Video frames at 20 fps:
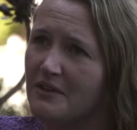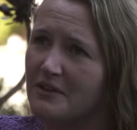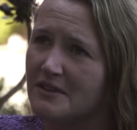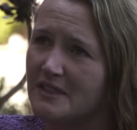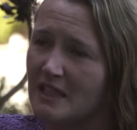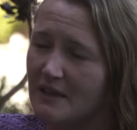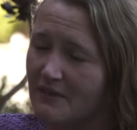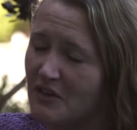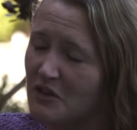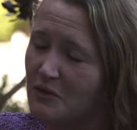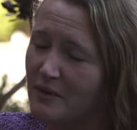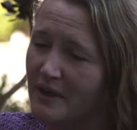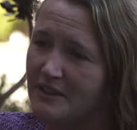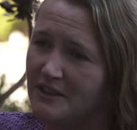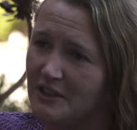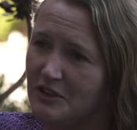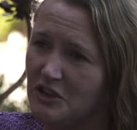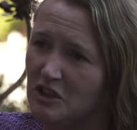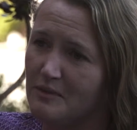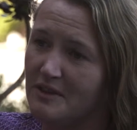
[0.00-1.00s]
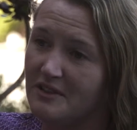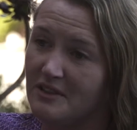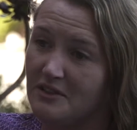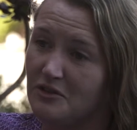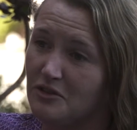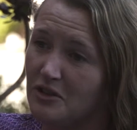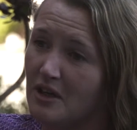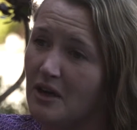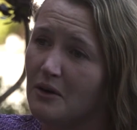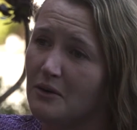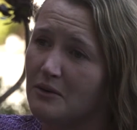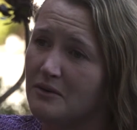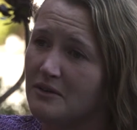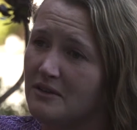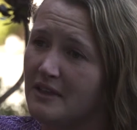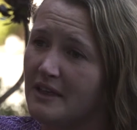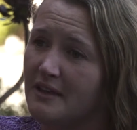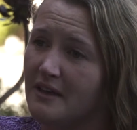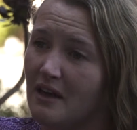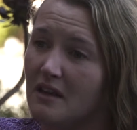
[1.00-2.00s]
her 7th grade teacher, Mrs. Jones,
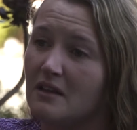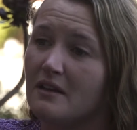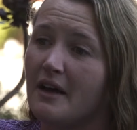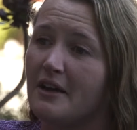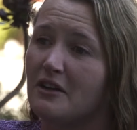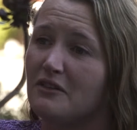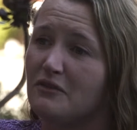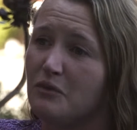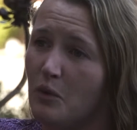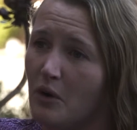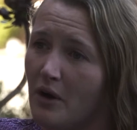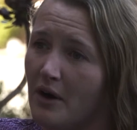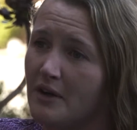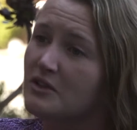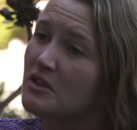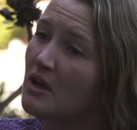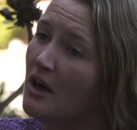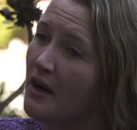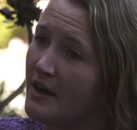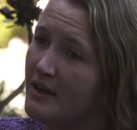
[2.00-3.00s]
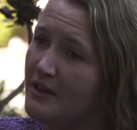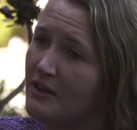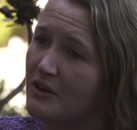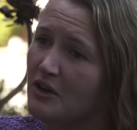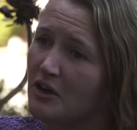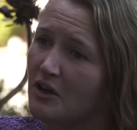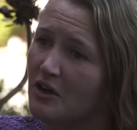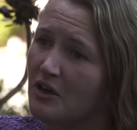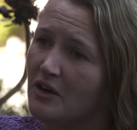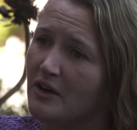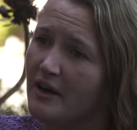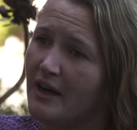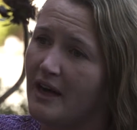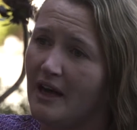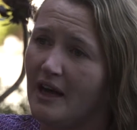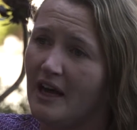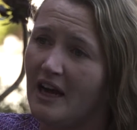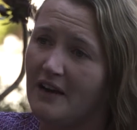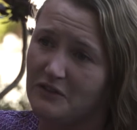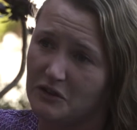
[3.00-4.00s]
had done a lot of work talking to her
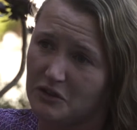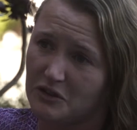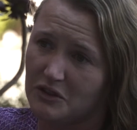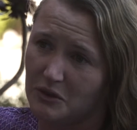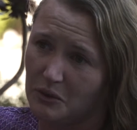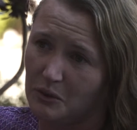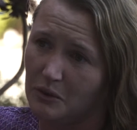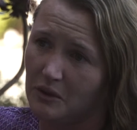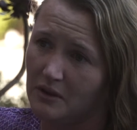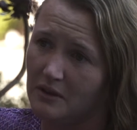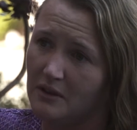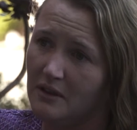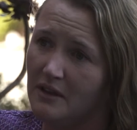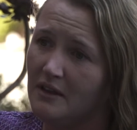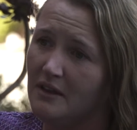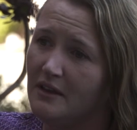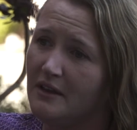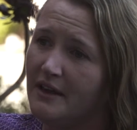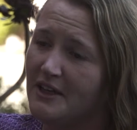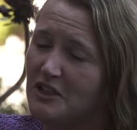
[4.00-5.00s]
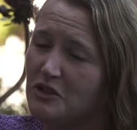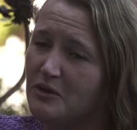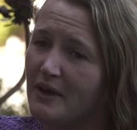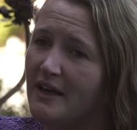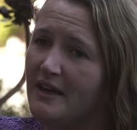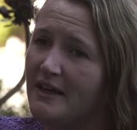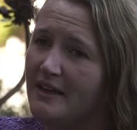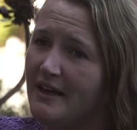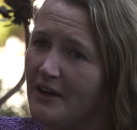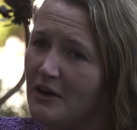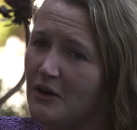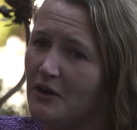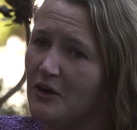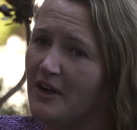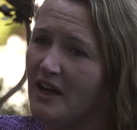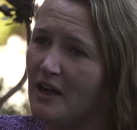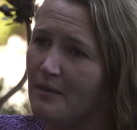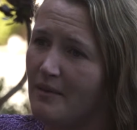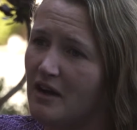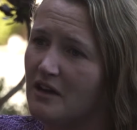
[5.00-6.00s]
after school and trying to get her to
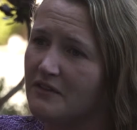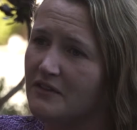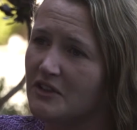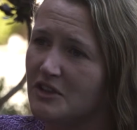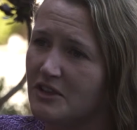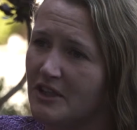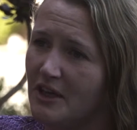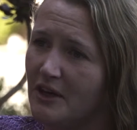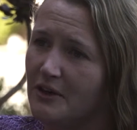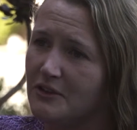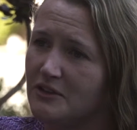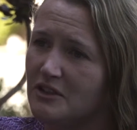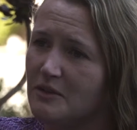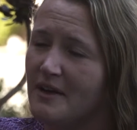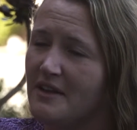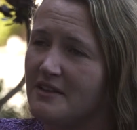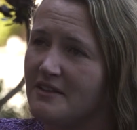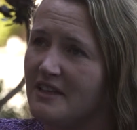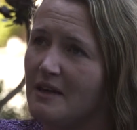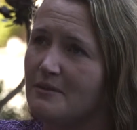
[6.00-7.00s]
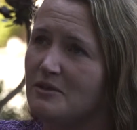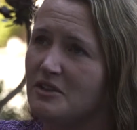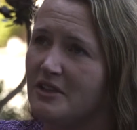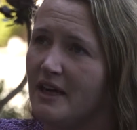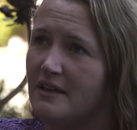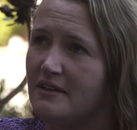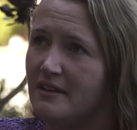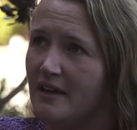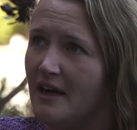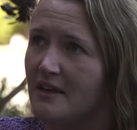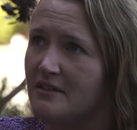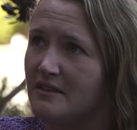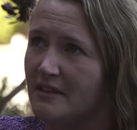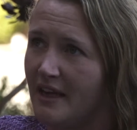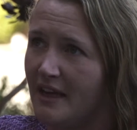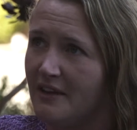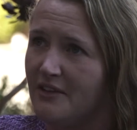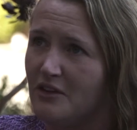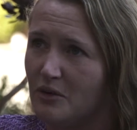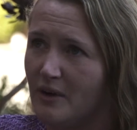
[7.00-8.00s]
come out of her shell. So by the time she got to us in
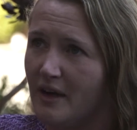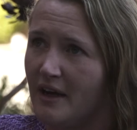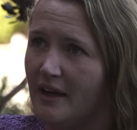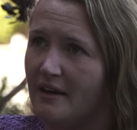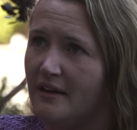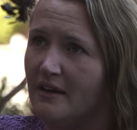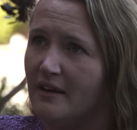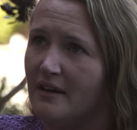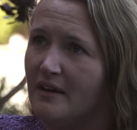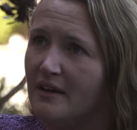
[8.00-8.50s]
8th grade,